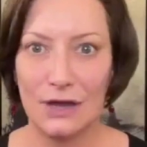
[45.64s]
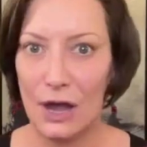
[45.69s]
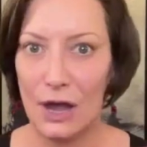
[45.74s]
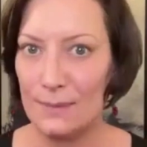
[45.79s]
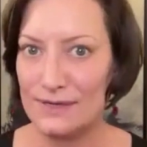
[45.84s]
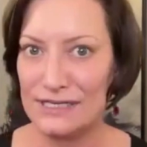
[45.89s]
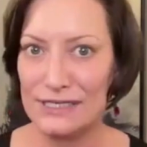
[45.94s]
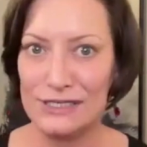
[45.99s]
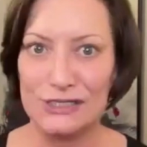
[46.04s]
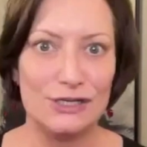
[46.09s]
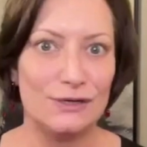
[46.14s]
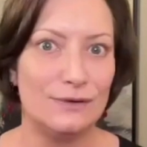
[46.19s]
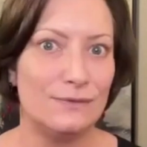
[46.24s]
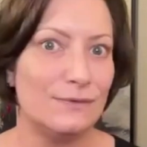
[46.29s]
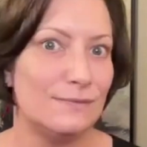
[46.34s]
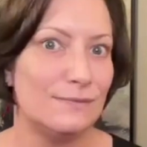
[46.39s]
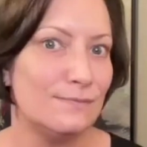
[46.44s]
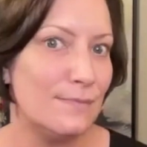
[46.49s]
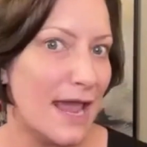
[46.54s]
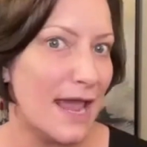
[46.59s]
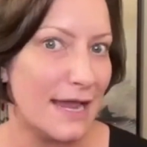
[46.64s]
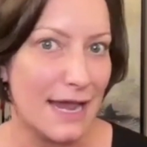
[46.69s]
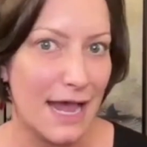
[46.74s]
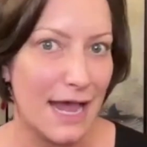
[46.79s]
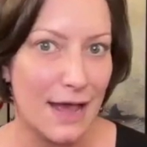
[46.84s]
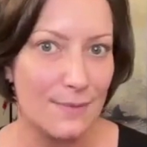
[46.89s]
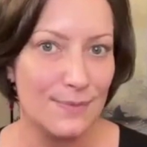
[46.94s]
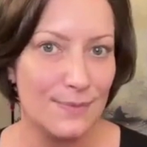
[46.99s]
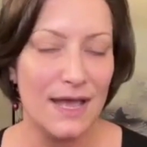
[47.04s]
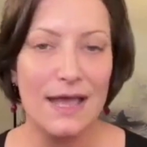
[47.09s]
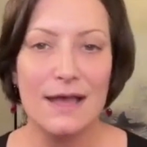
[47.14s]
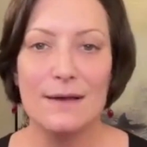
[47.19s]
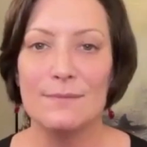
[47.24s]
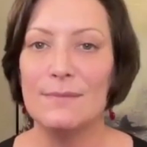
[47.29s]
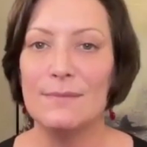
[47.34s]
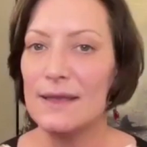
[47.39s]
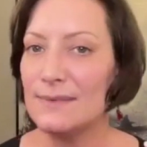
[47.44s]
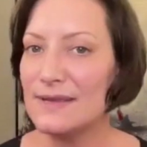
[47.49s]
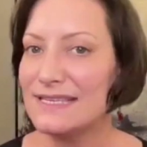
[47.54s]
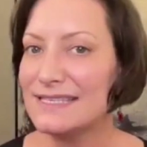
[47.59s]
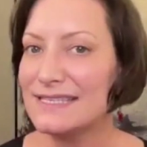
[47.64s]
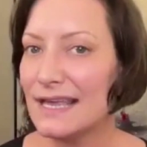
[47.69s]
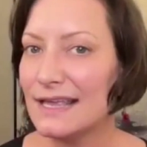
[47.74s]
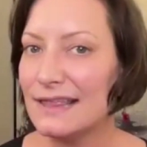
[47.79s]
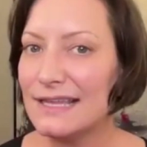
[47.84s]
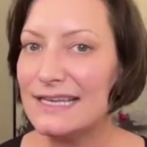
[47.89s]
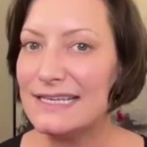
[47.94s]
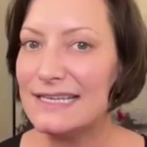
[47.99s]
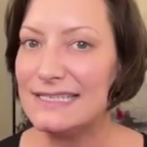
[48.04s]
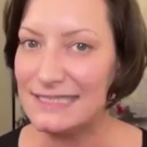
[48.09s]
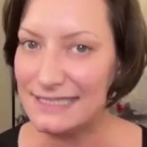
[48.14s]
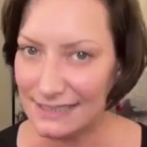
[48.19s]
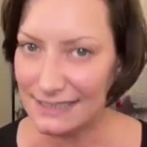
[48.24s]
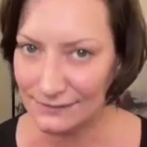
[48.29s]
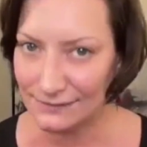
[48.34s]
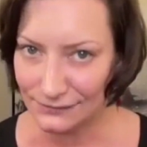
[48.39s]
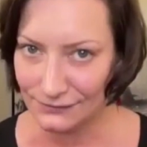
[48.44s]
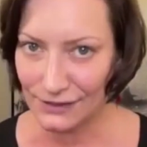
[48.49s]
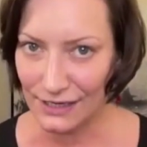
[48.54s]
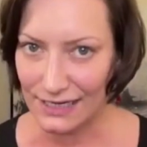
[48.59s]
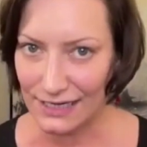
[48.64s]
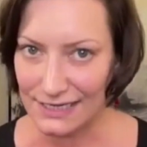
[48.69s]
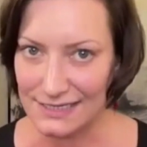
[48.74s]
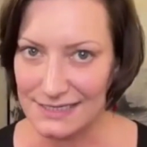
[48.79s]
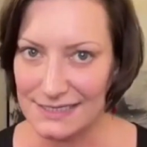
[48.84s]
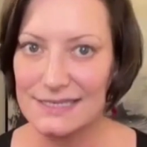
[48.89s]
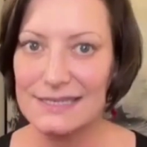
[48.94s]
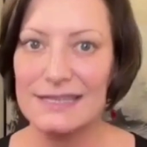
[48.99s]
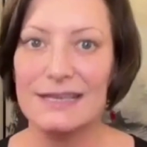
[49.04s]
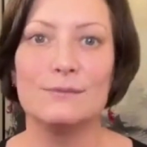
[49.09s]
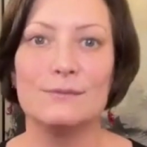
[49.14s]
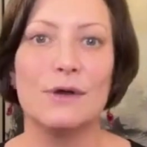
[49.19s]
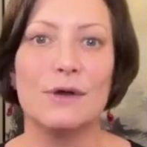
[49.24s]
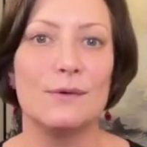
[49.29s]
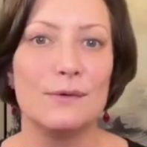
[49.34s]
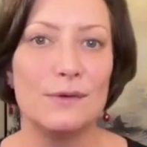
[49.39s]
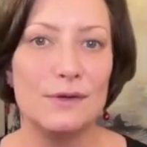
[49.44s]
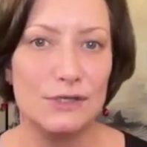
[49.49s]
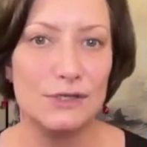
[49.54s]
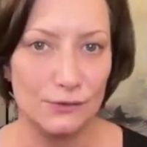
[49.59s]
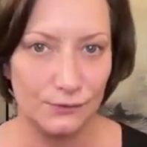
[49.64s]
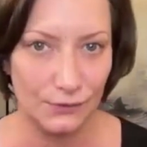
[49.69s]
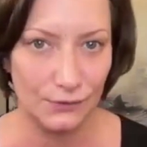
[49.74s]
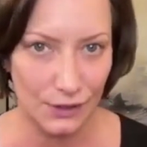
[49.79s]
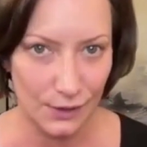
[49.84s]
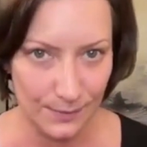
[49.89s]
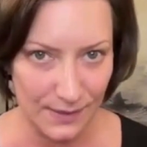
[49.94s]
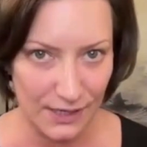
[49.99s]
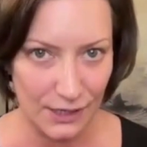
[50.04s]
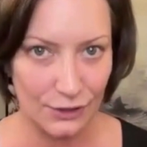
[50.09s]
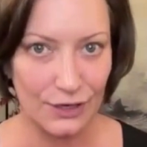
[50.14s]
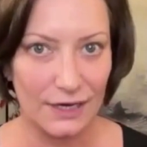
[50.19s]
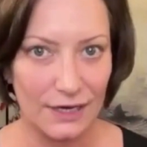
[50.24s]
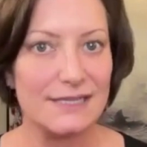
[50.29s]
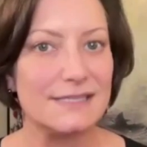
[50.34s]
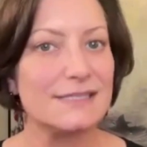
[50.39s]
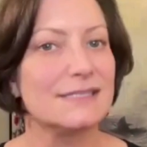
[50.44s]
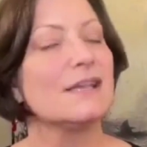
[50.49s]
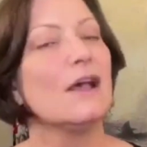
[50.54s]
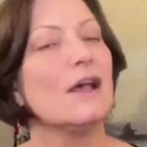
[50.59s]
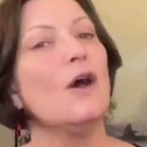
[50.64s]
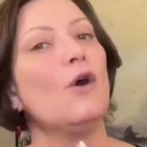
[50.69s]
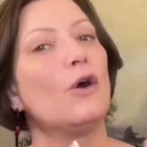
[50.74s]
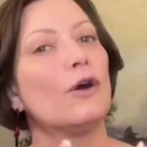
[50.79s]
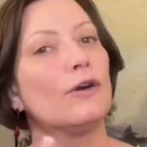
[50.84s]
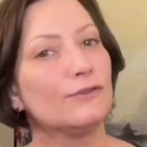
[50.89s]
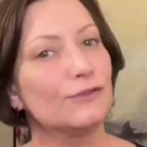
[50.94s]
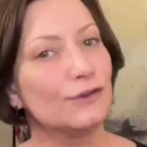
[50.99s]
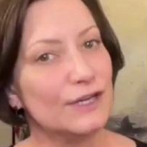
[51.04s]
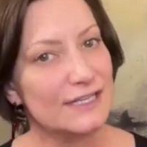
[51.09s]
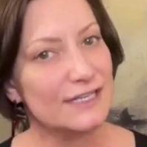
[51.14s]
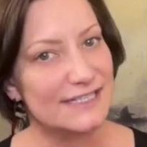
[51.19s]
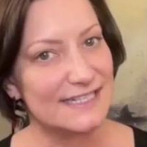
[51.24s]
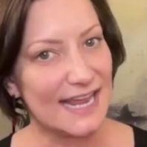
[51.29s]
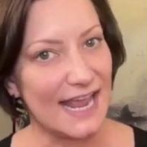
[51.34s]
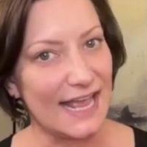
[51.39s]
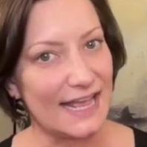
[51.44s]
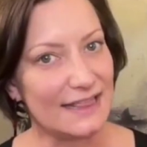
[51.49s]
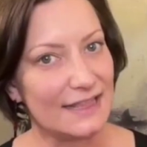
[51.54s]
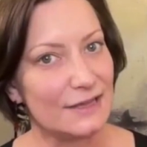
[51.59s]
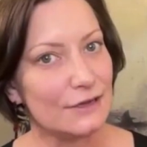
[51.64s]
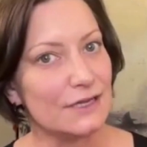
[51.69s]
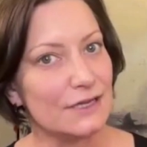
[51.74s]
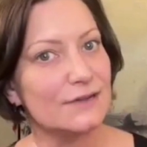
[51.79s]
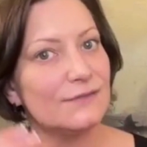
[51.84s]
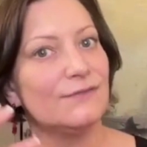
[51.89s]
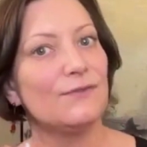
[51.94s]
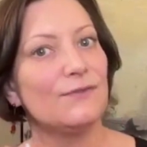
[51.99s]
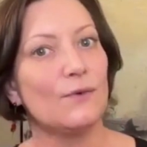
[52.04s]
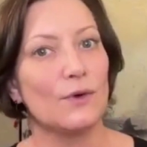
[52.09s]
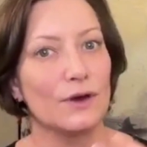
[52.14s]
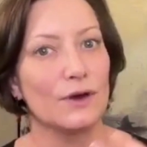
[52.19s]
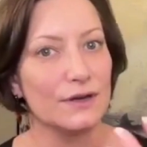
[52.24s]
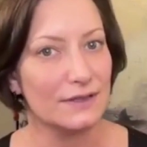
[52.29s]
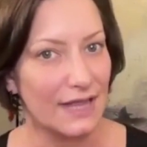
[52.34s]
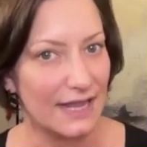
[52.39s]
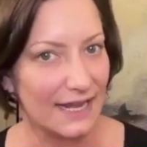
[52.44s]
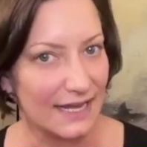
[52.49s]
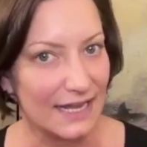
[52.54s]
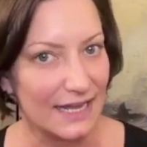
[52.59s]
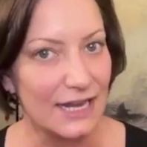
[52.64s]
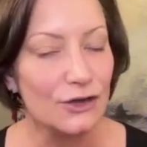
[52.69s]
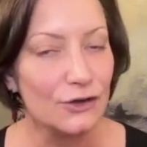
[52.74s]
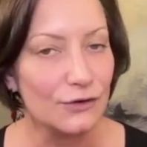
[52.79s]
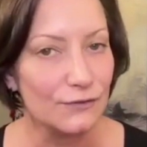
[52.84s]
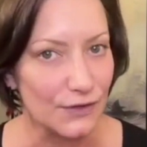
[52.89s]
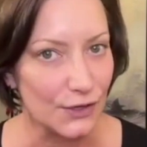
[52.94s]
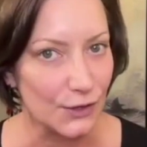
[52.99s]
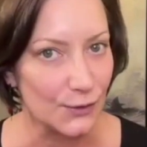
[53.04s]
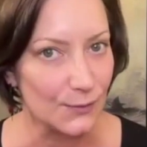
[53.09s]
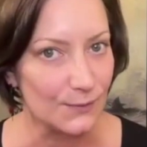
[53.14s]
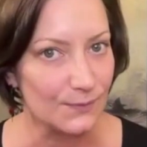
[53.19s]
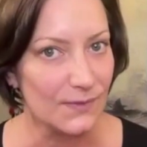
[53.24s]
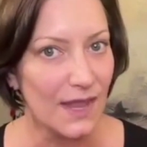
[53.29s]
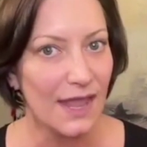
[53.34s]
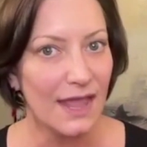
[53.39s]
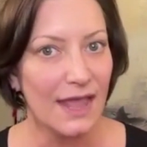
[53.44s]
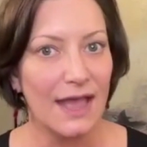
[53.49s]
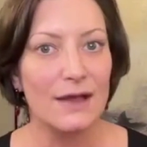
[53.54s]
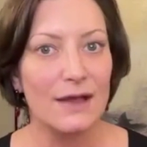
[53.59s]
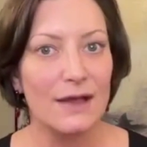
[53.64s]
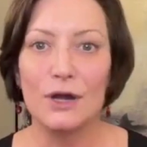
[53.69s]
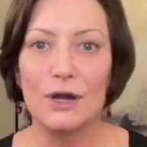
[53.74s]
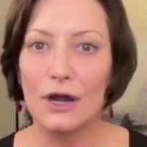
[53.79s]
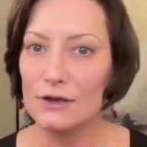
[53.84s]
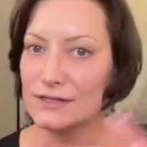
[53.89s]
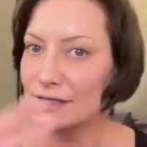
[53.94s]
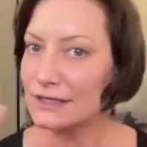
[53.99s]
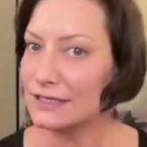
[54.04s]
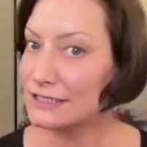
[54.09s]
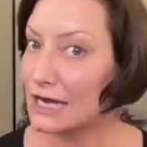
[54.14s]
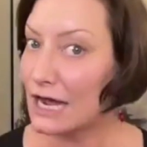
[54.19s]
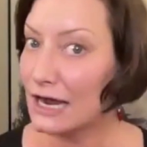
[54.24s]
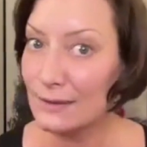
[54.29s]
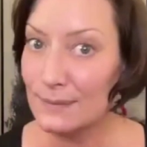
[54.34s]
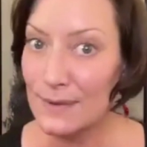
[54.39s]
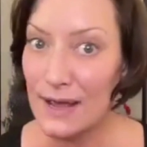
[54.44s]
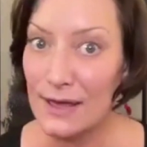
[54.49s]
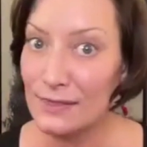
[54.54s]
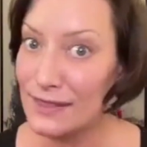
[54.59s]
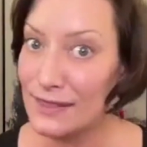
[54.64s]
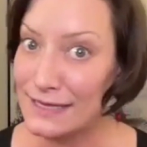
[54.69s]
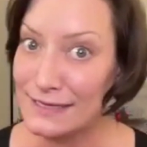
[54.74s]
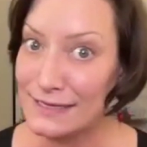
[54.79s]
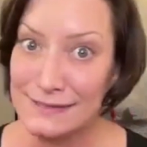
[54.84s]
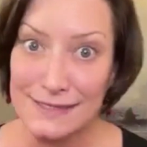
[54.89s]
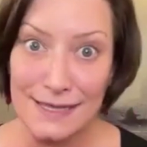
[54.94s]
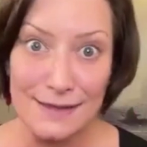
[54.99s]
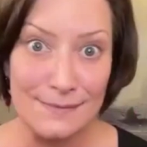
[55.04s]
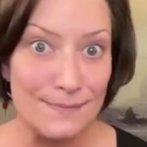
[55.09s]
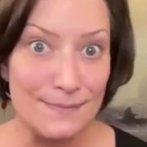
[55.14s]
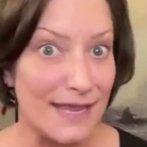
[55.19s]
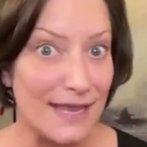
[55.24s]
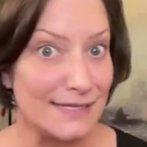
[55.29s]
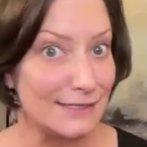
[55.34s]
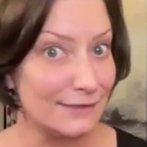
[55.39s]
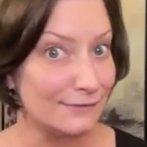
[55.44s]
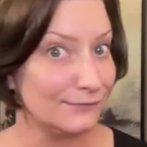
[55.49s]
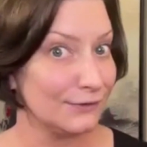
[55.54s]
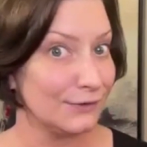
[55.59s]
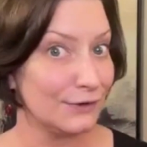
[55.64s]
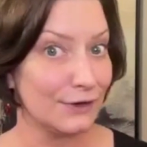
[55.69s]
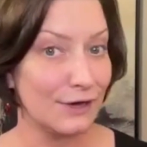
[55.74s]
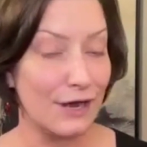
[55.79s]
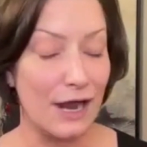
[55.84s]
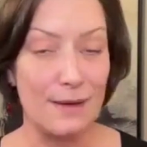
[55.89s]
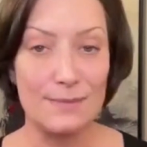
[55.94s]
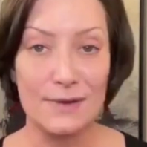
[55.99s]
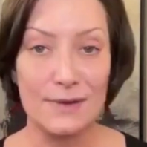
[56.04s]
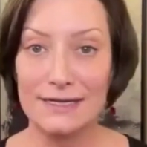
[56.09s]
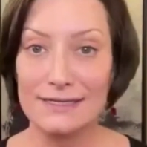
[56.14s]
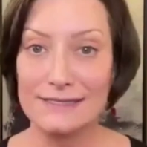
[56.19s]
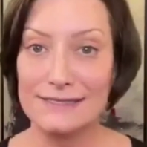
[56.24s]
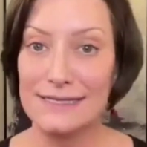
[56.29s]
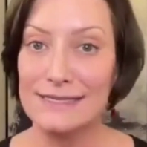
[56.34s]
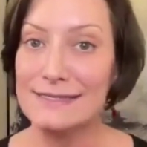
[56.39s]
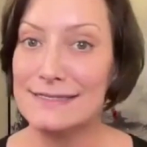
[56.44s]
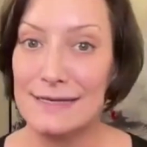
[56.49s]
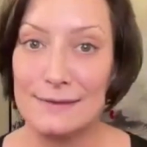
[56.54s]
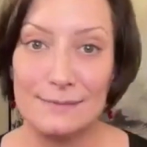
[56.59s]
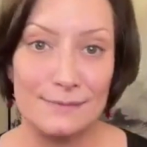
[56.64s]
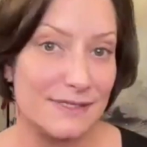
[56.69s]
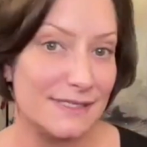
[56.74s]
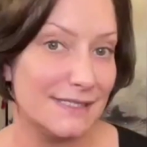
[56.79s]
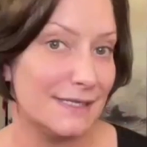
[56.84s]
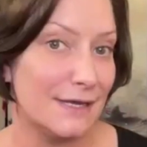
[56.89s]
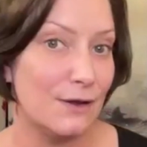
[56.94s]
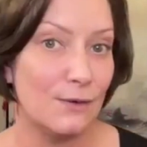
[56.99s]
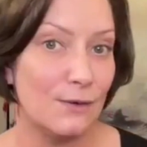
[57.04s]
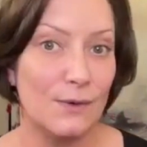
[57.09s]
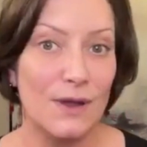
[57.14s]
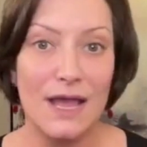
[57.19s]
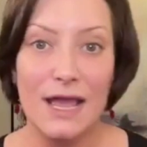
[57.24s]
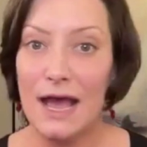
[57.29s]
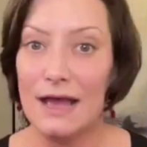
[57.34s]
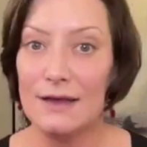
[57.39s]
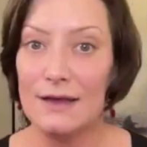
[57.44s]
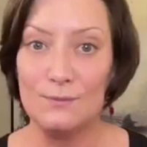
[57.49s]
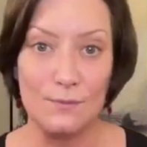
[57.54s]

competition makeup might be slightly different than what we would do for an appearance or for a day look for like an interview. And we're also going to talk about things that may differ among systems. So